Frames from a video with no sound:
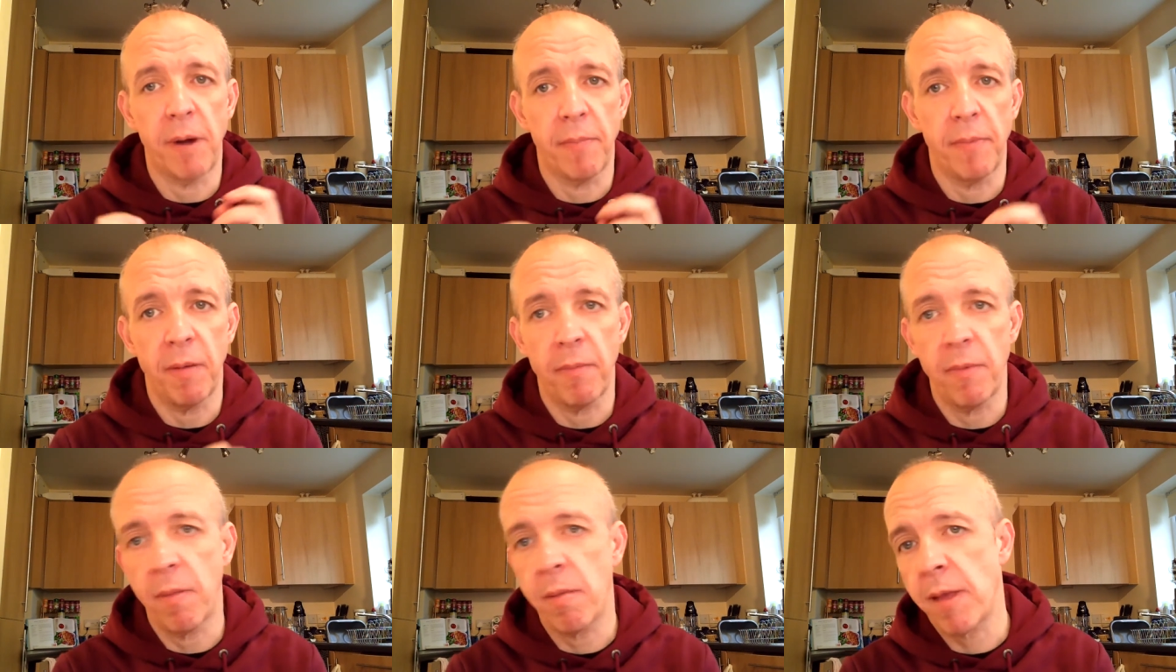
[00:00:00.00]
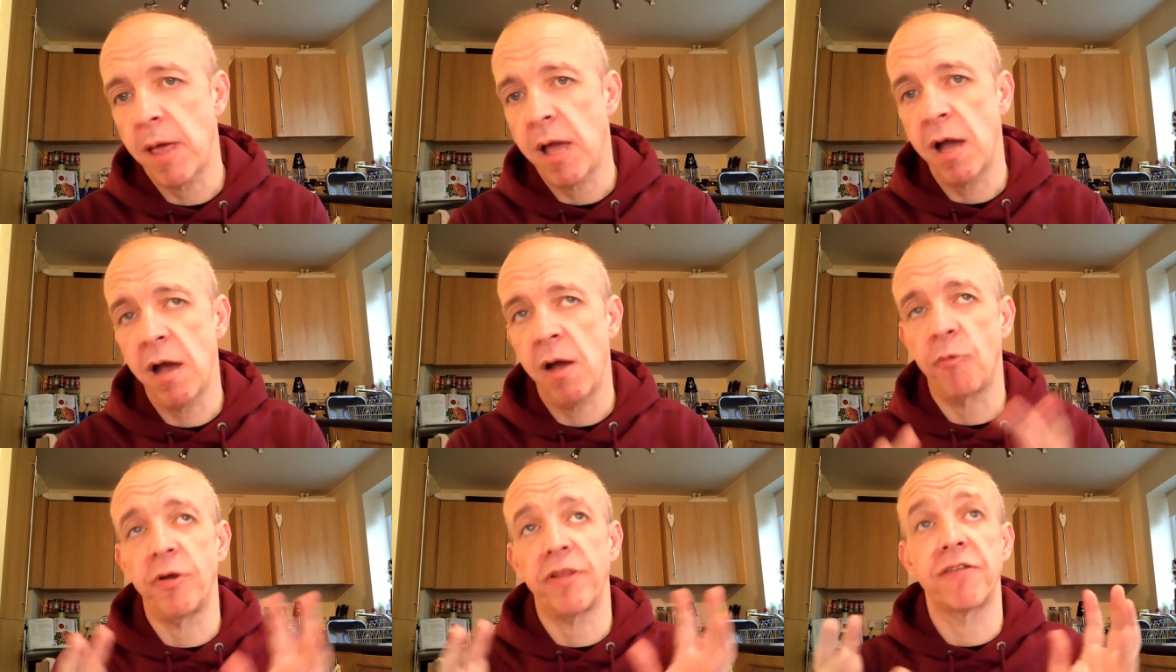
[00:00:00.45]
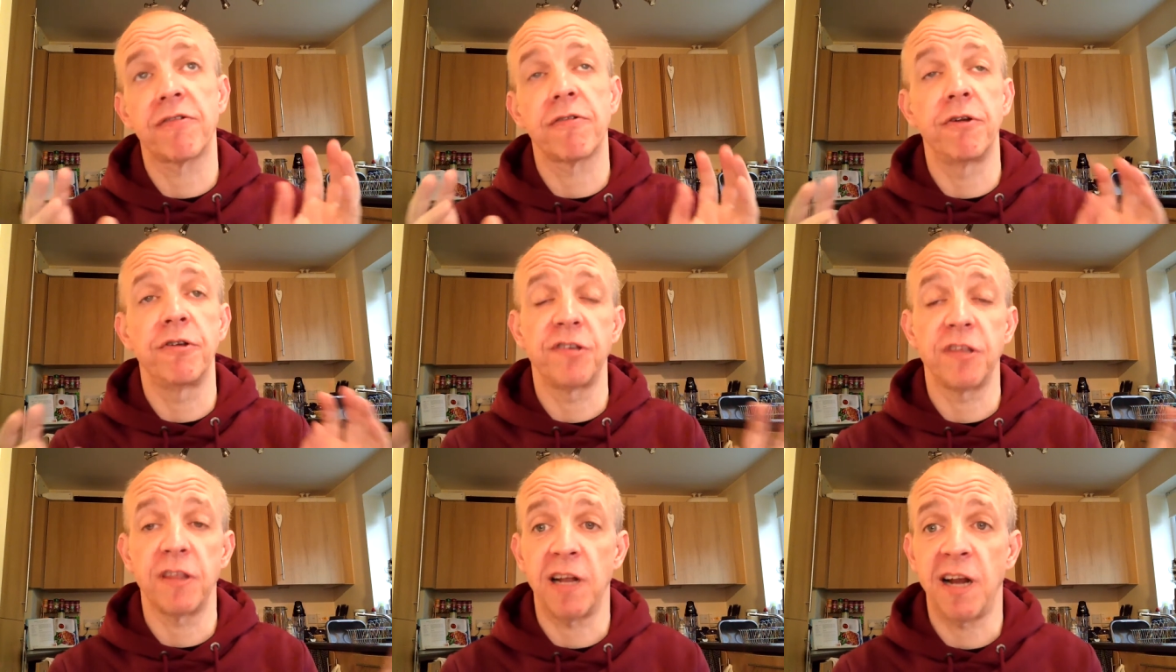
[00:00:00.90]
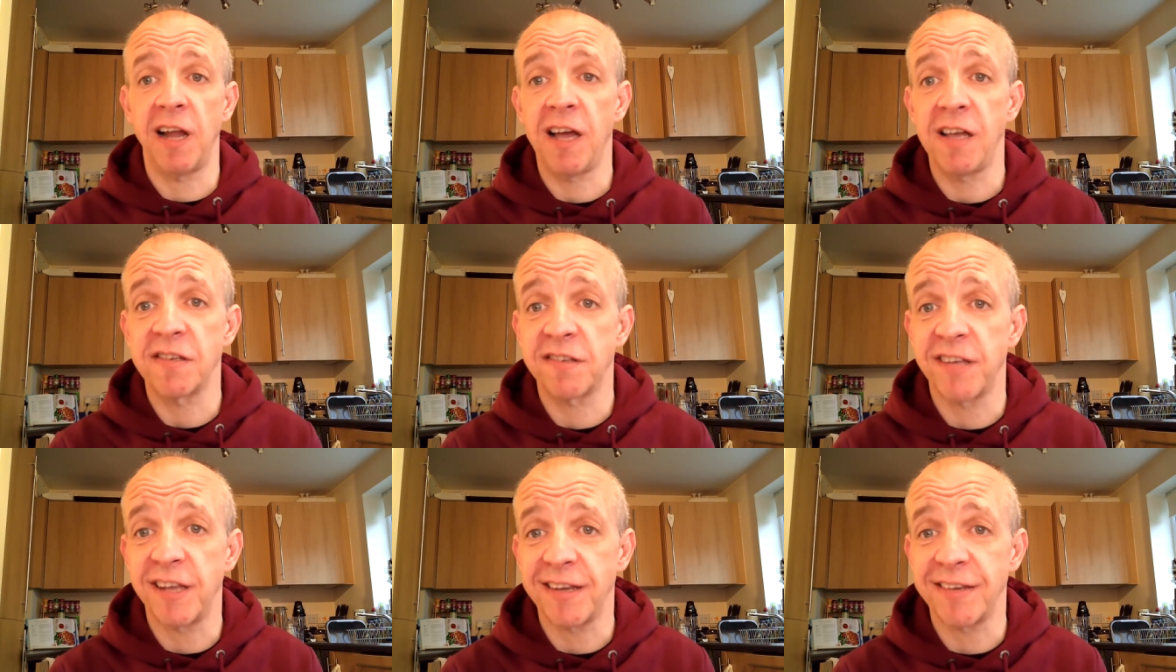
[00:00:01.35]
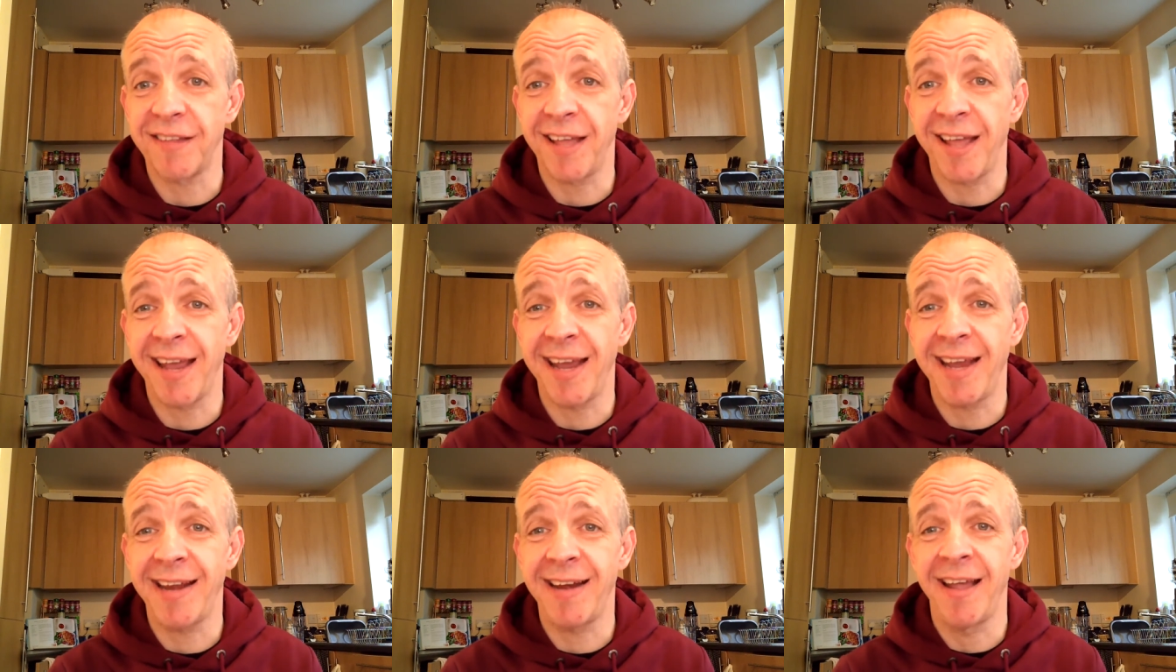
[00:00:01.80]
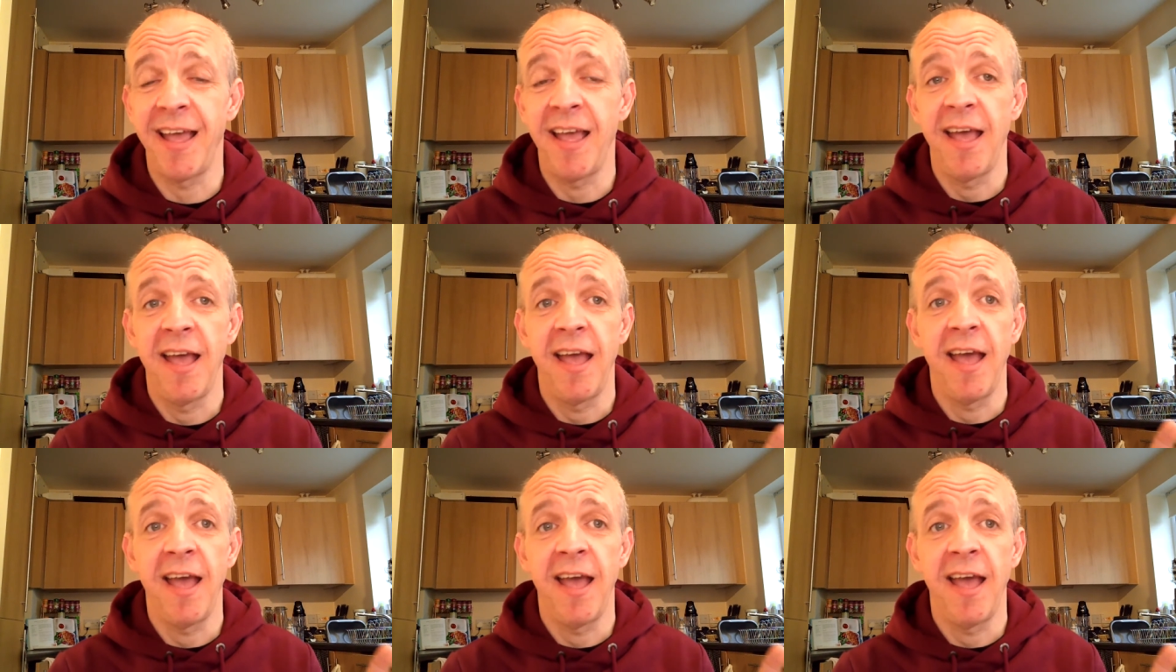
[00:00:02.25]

blah, blah, blah, blah, blah. We're through to the last 16